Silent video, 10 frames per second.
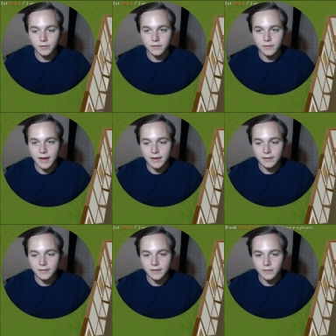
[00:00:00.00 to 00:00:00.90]
so that
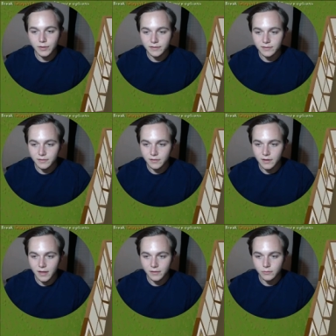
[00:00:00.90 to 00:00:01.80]
is a reason to
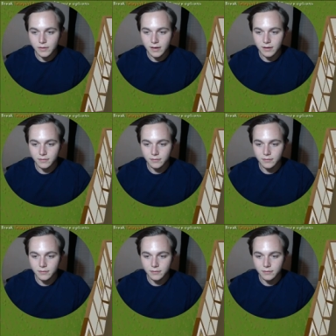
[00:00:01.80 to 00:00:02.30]
not do that.